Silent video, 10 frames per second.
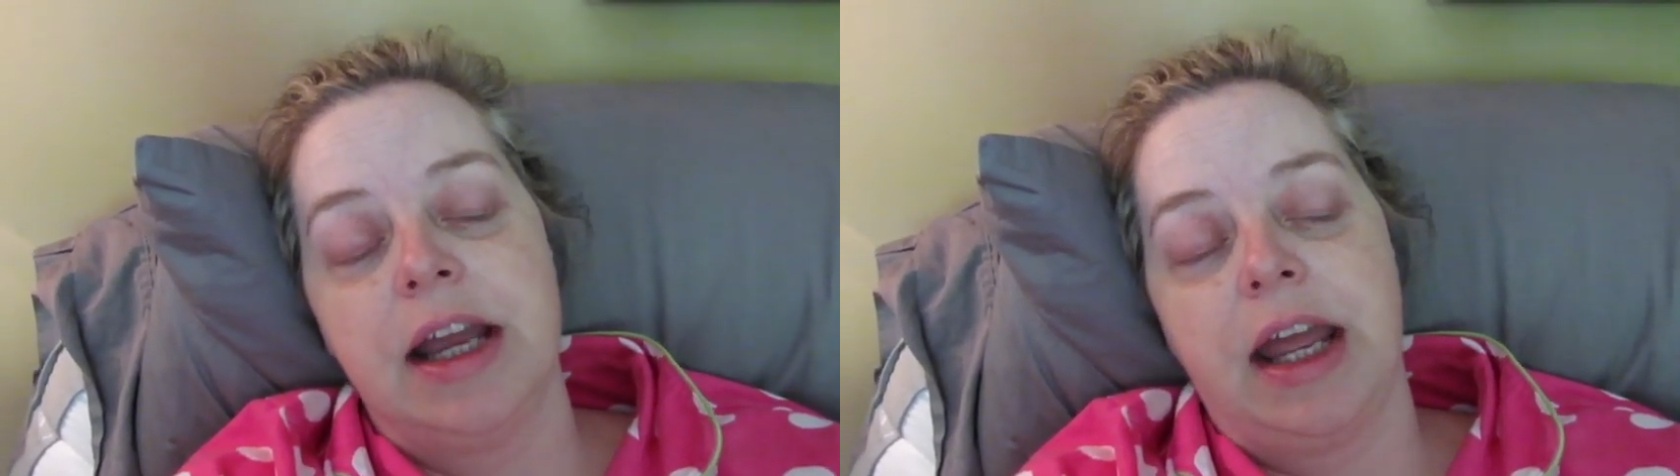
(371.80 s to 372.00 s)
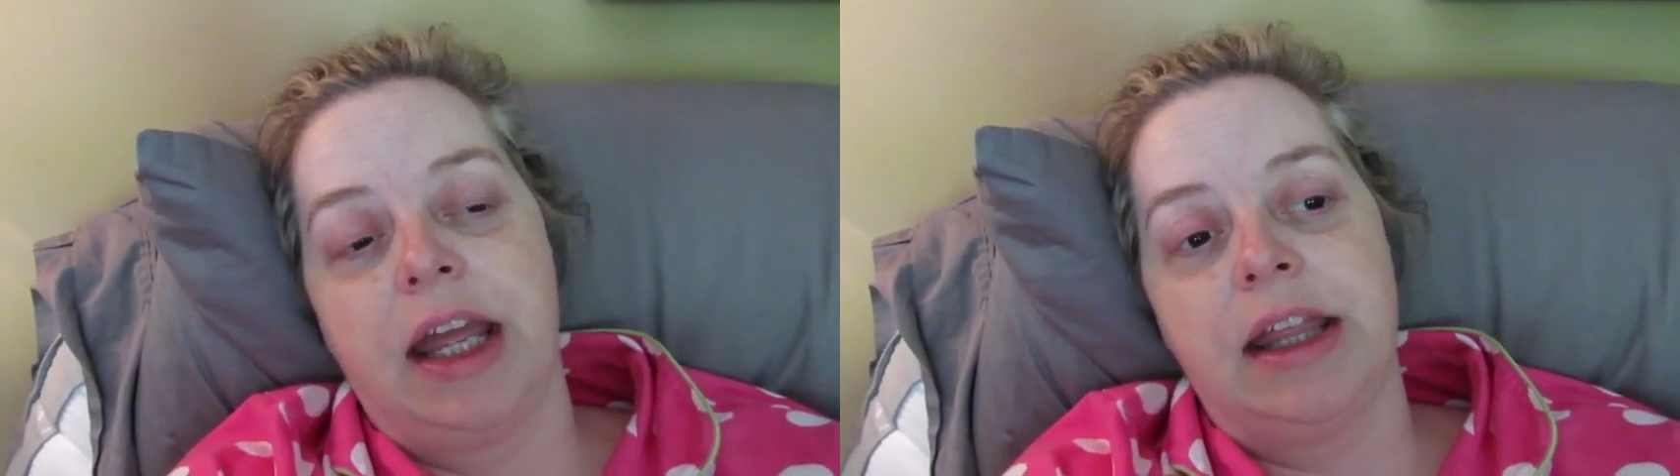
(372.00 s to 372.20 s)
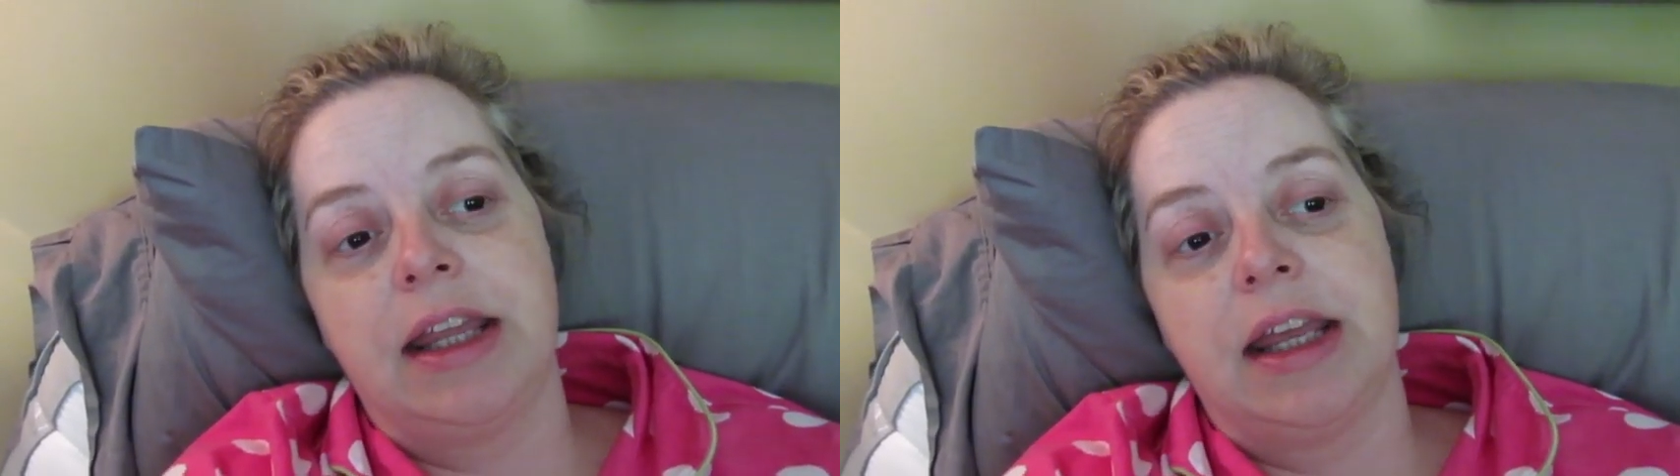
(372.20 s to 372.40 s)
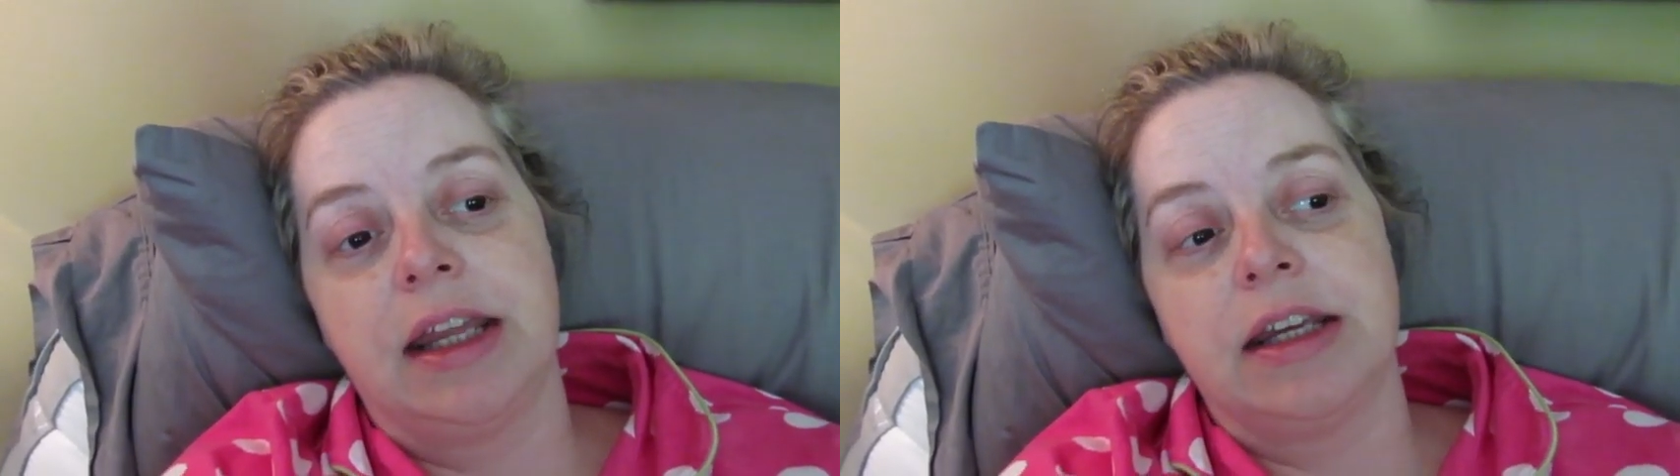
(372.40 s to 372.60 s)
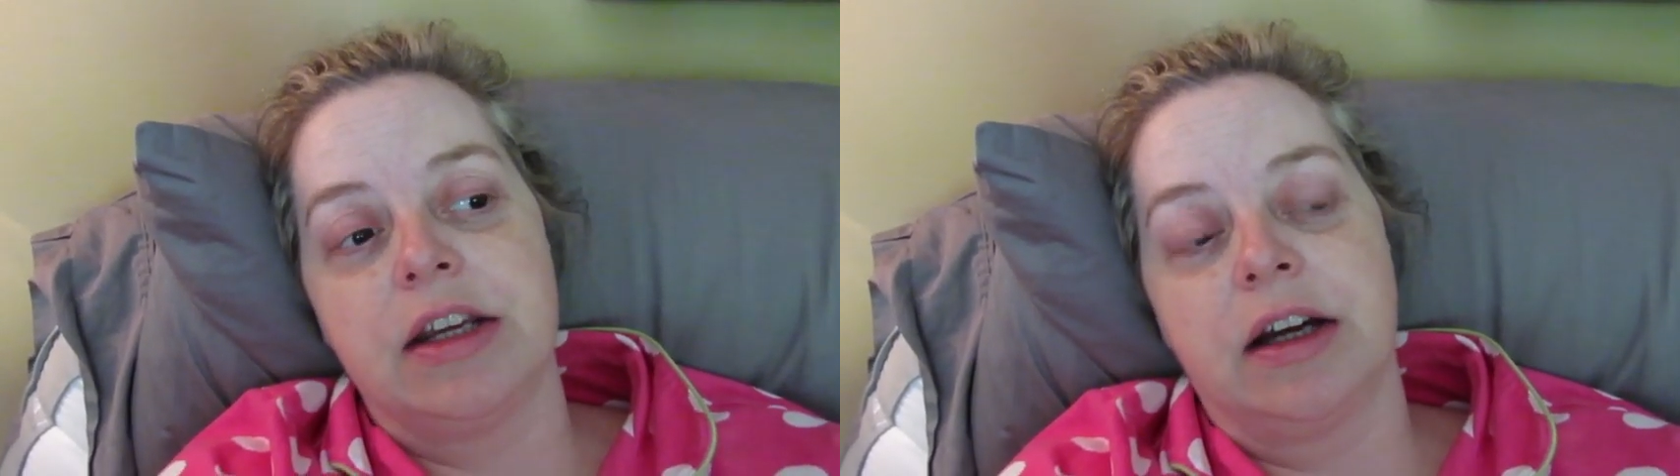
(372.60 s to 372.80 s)
and
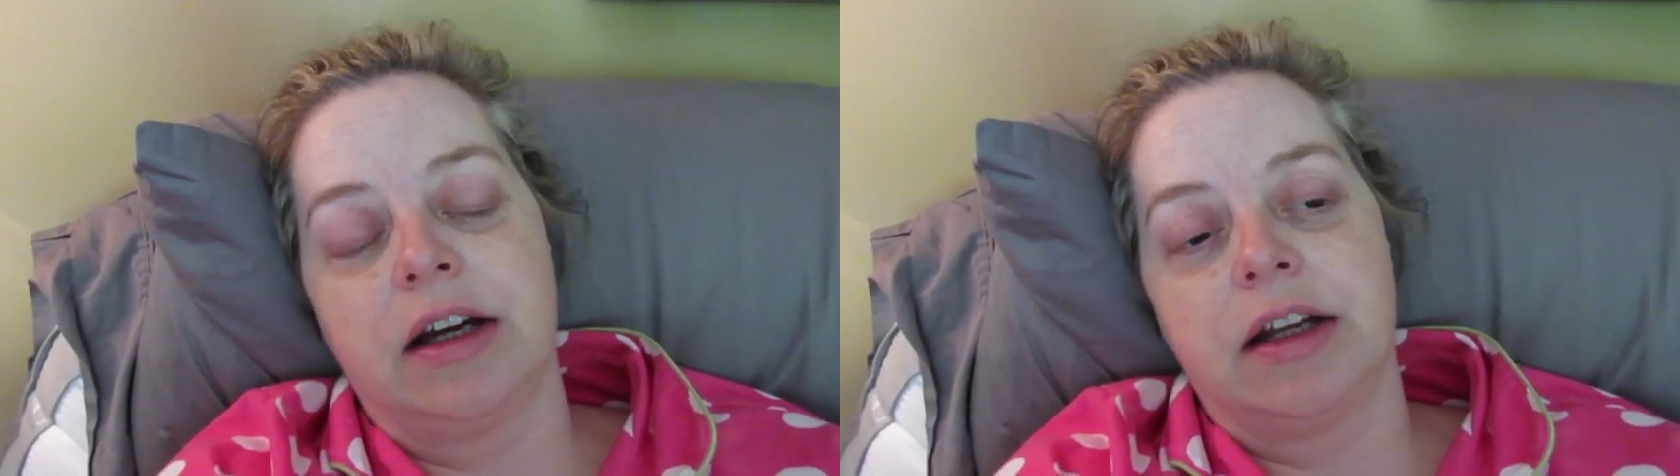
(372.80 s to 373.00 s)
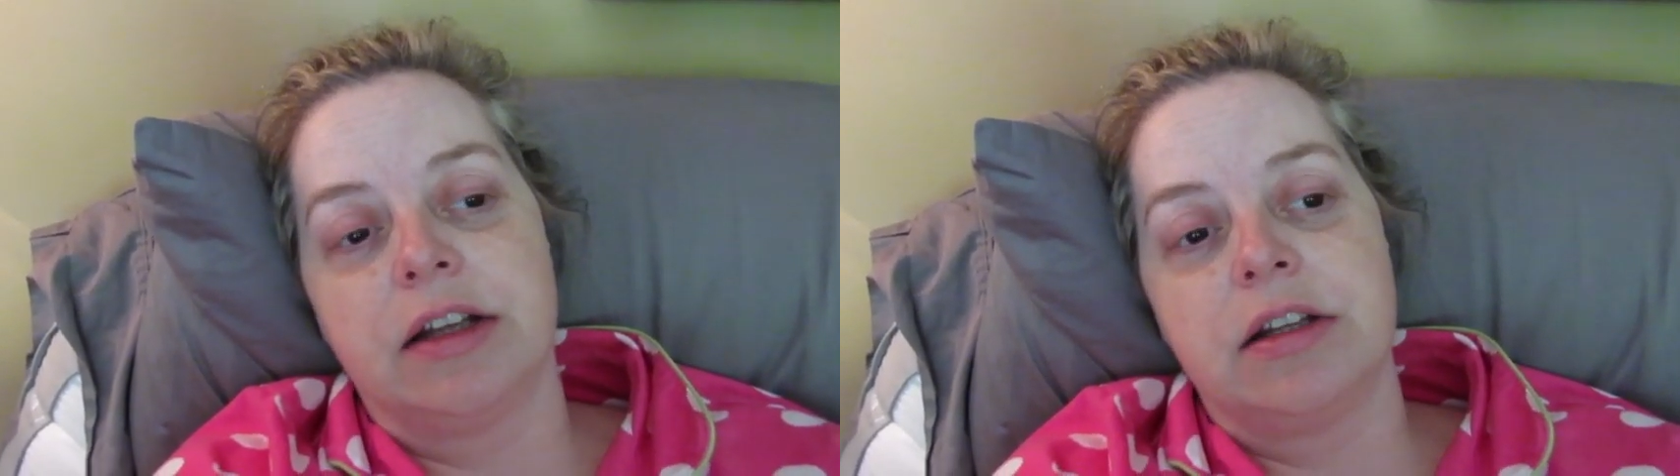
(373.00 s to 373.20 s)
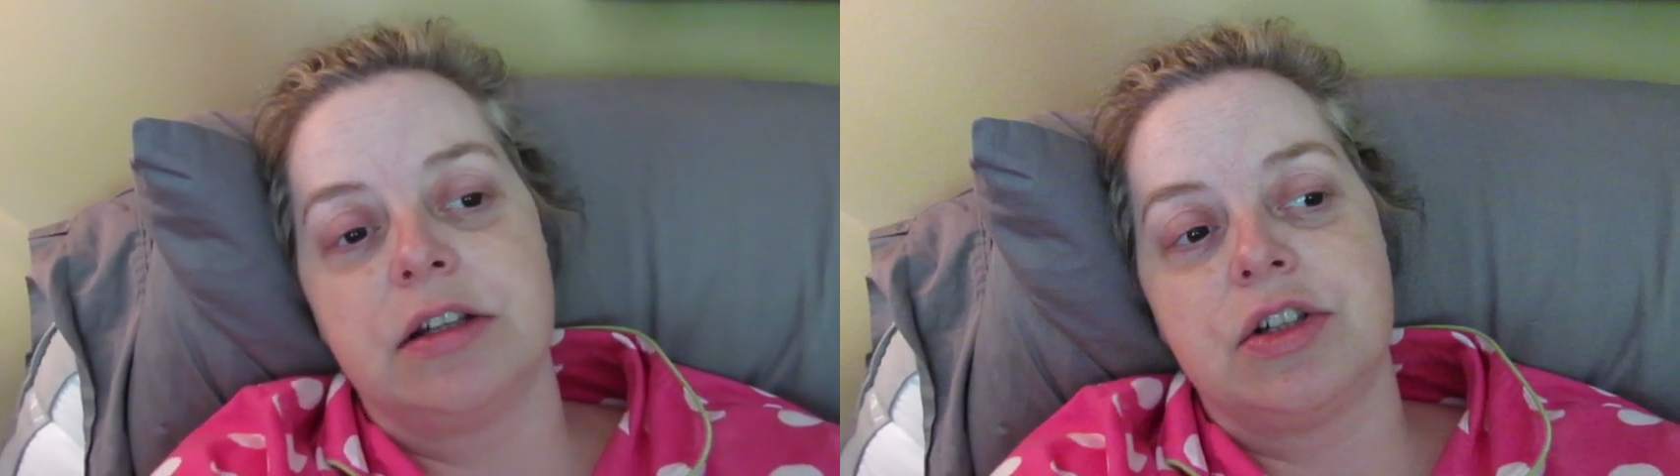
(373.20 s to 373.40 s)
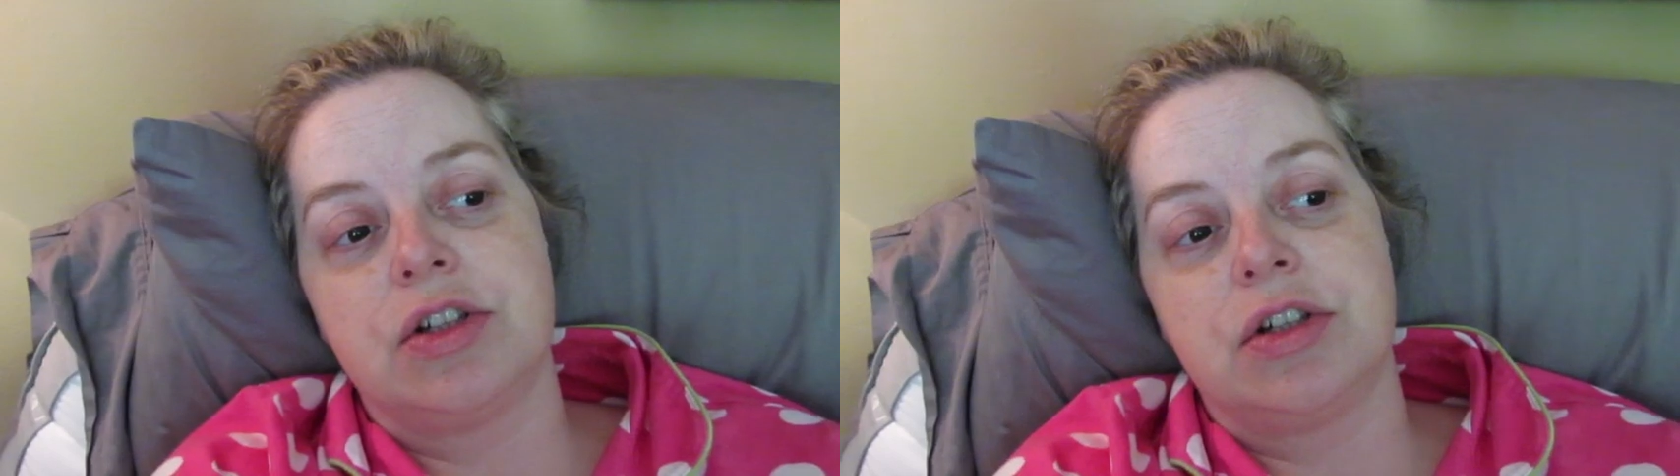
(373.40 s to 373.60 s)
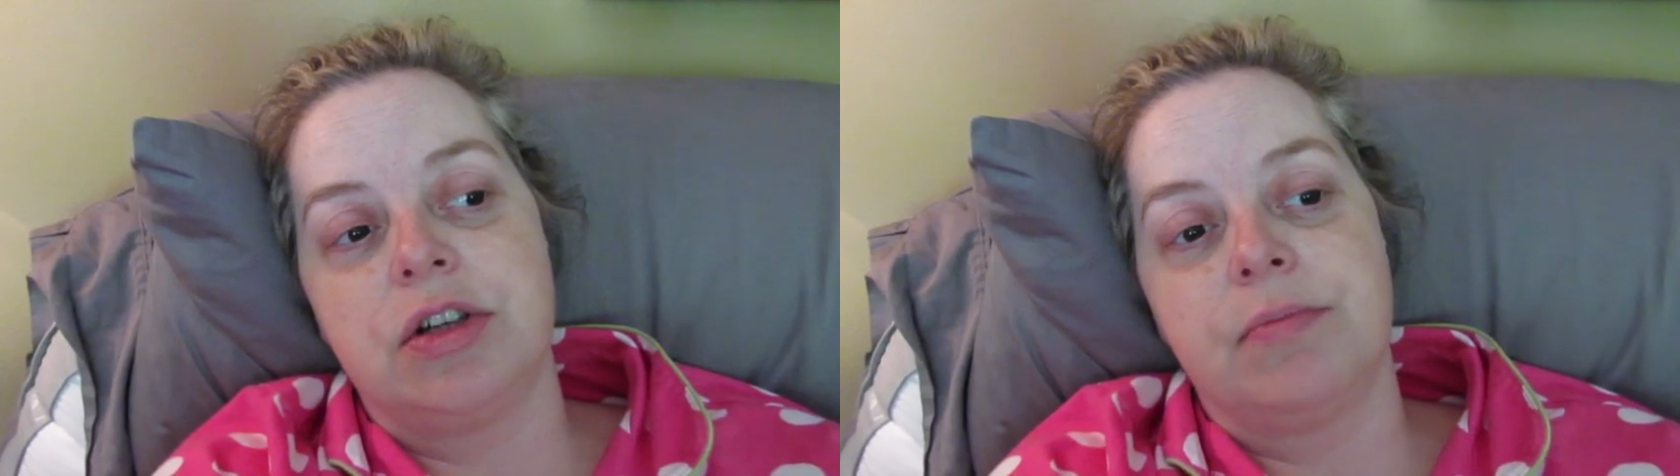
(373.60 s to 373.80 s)
then she